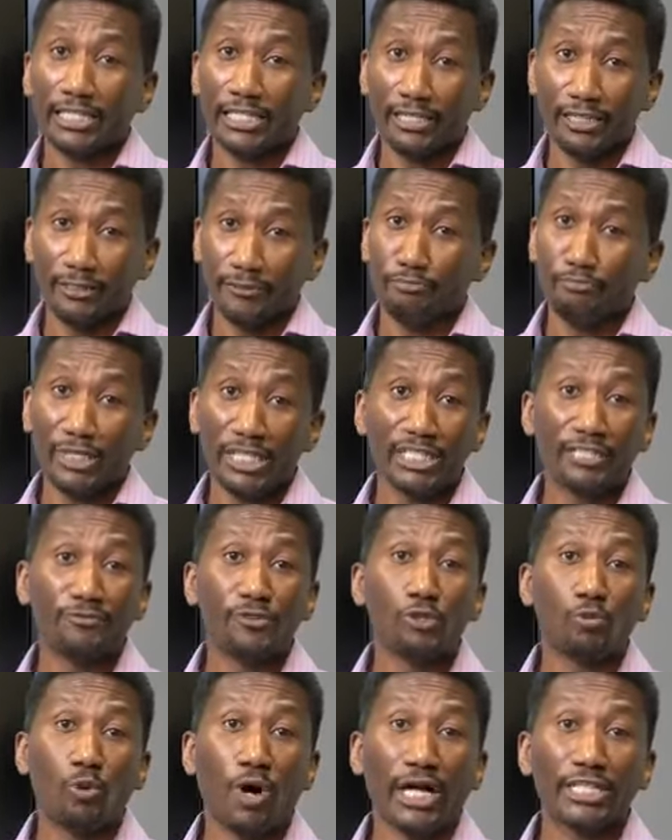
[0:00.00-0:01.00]
Uh, many
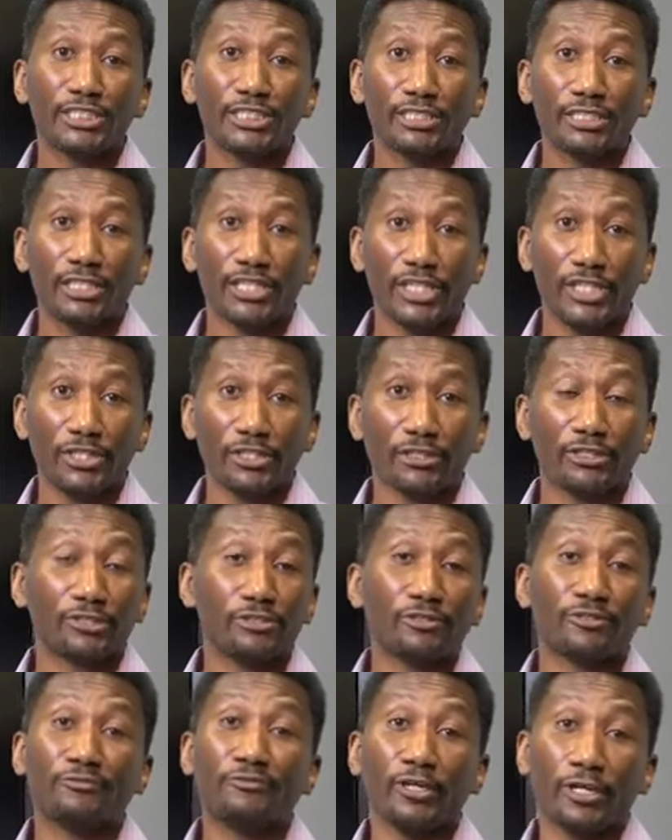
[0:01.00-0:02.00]
of you watching here,
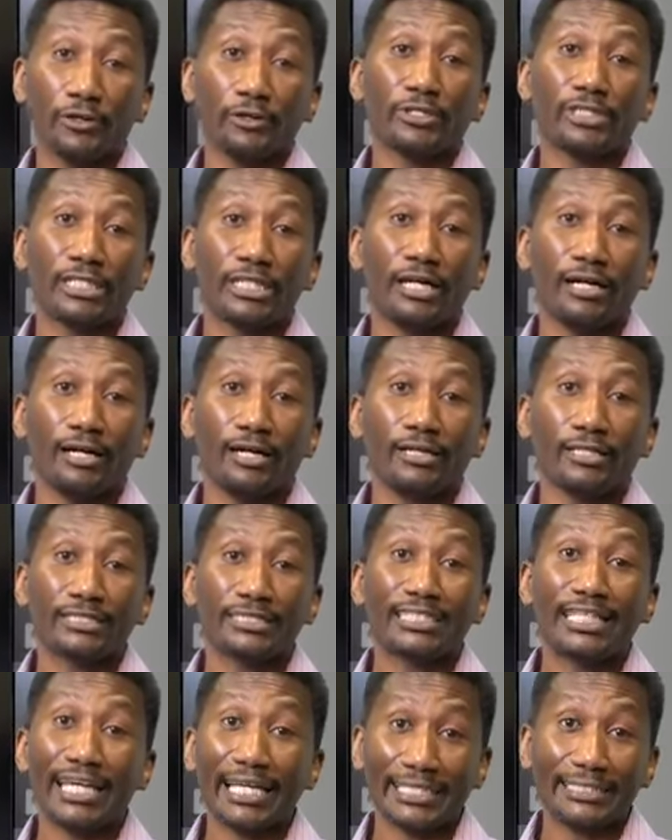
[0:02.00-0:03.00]
you're very uh,
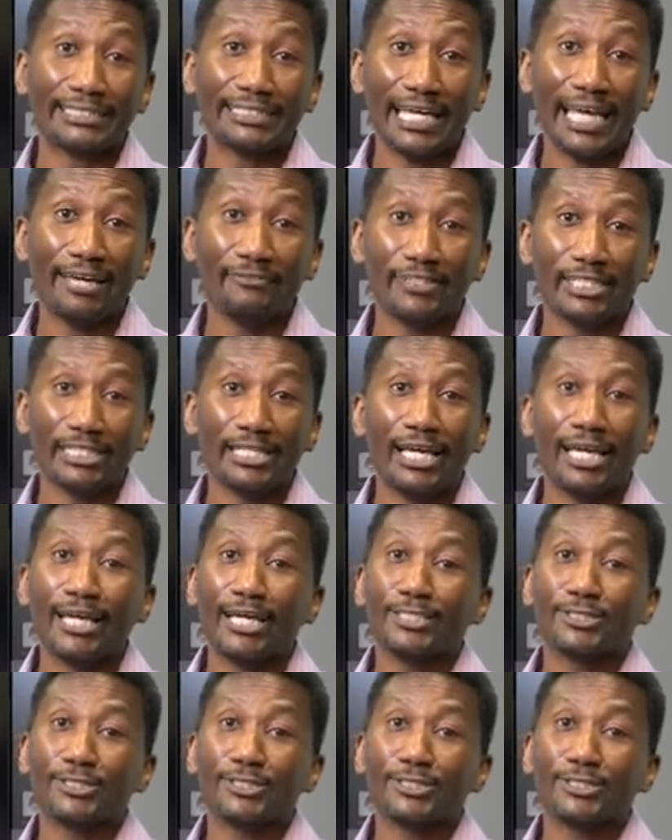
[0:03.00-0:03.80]
tech savvy,